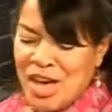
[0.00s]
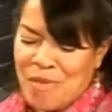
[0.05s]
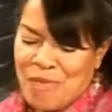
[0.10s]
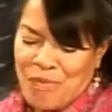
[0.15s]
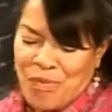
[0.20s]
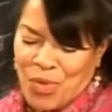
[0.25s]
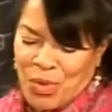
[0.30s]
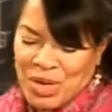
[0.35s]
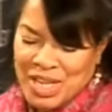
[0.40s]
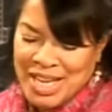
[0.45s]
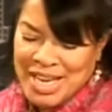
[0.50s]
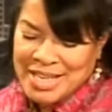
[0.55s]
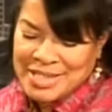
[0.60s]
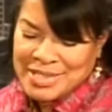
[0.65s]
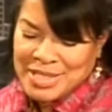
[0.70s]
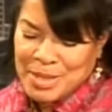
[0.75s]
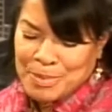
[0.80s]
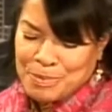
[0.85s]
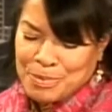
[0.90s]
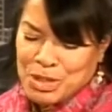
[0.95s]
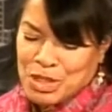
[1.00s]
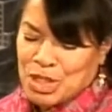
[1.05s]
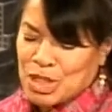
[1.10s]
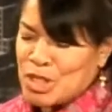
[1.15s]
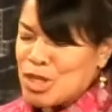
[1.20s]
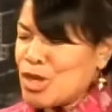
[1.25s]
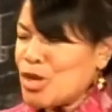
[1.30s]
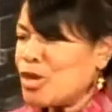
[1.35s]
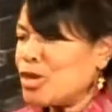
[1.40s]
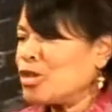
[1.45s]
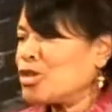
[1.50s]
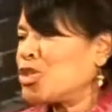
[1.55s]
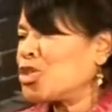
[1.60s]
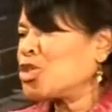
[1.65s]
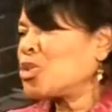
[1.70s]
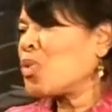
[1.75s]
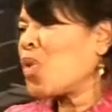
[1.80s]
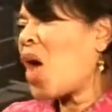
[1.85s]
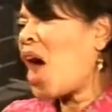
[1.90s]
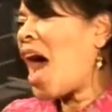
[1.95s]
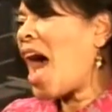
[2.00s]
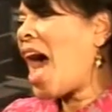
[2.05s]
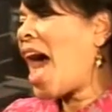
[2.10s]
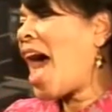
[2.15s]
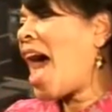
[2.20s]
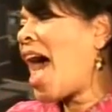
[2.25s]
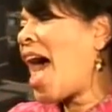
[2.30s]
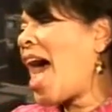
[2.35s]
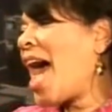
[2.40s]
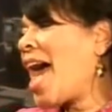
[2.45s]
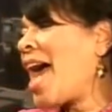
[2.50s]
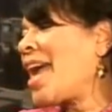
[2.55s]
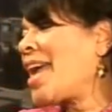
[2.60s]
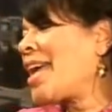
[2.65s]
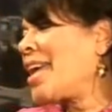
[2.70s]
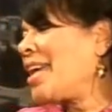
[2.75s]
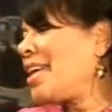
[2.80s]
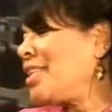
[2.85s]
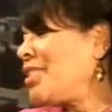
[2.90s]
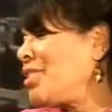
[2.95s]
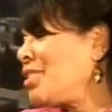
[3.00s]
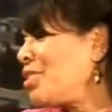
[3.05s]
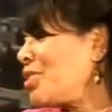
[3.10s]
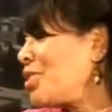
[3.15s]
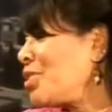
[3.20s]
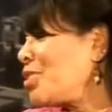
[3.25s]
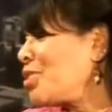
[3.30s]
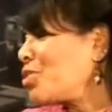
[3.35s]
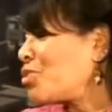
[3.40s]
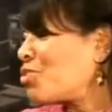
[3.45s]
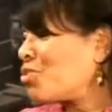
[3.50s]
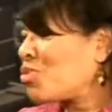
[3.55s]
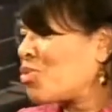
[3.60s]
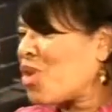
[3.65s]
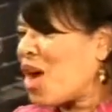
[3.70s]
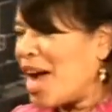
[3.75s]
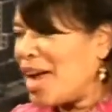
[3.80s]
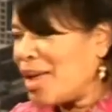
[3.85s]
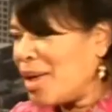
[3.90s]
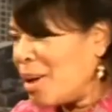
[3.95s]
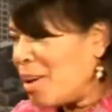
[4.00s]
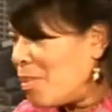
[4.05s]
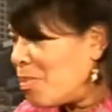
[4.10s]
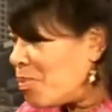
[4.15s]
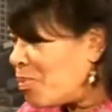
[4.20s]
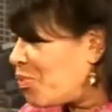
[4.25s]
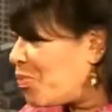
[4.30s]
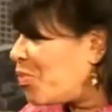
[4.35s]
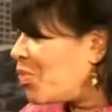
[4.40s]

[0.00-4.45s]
The 48 tips to turn into triumph.